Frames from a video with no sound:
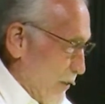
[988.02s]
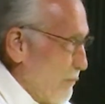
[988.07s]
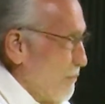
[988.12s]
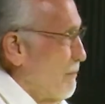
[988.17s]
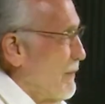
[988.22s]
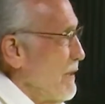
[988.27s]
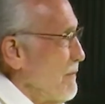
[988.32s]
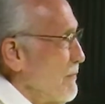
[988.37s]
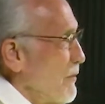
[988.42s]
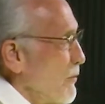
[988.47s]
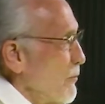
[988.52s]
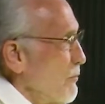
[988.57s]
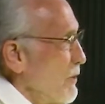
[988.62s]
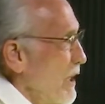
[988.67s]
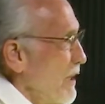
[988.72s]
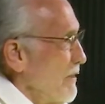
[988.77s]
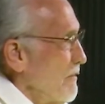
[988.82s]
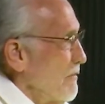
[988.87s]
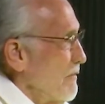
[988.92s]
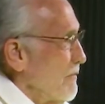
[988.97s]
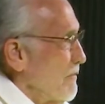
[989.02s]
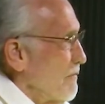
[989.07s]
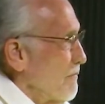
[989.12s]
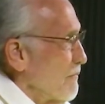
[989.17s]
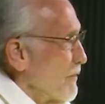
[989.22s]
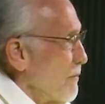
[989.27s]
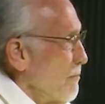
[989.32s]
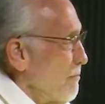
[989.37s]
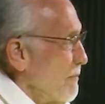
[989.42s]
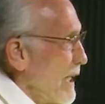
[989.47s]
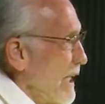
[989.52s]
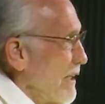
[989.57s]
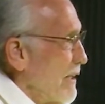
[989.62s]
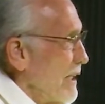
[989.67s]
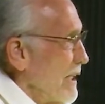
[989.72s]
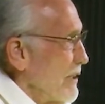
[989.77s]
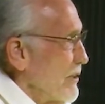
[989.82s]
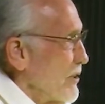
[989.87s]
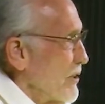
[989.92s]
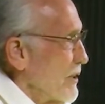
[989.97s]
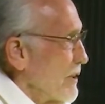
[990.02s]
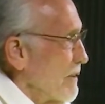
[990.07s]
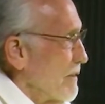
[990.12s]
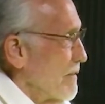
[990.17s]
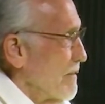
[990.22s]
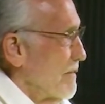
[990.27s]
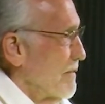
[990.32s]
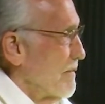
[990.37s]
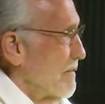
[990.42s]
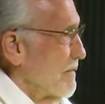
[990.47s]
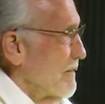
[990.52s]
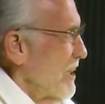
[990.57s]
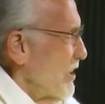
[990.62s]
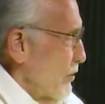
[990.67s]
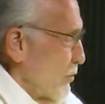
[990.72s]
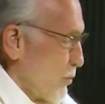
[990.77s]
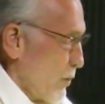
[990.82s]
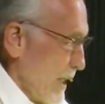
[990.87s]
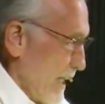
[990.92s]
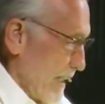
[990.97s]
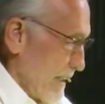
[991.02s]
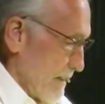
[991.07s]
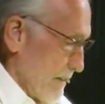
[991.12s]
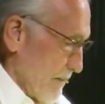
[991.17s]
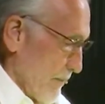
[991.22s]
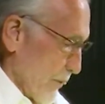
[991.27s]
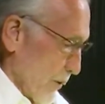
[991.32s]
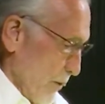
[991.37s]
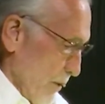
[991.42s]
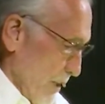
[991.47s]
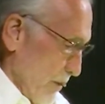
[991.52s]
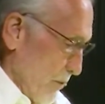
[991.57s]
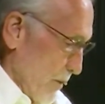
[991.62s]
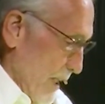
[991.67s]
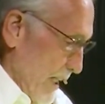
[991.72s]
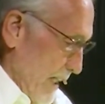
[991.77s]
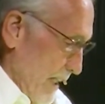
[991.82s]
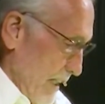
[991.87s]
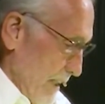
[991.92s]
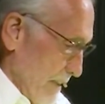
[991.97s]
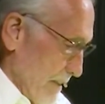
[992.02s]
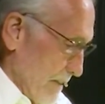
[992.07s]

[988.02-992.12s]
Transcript: People run from marriage. Just quit, throw it away.